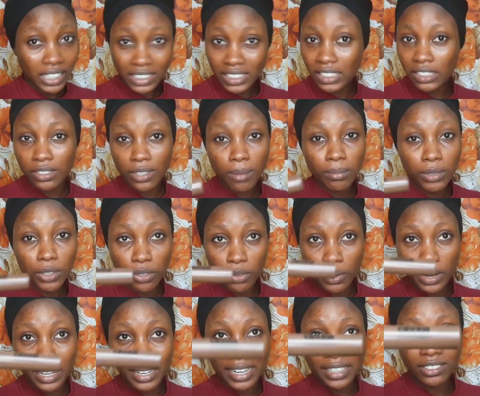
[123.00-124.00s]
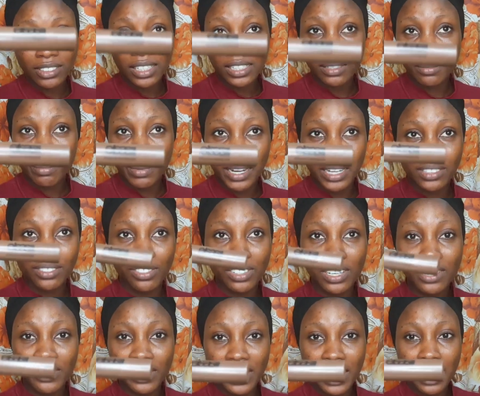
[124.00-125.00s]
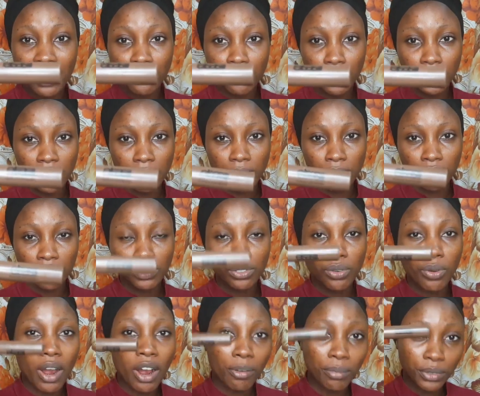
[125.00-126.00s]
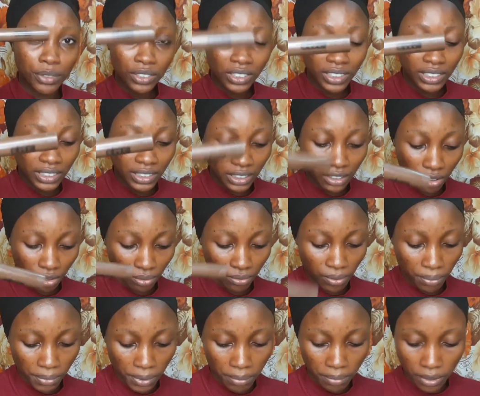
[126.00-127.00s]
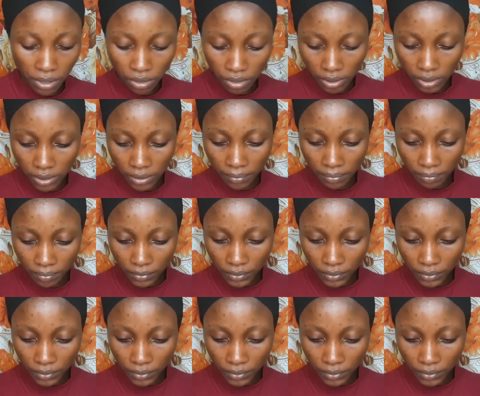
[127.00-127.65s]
It is something you can actually buy. It's really affordable. So I'll be using this too for my brows.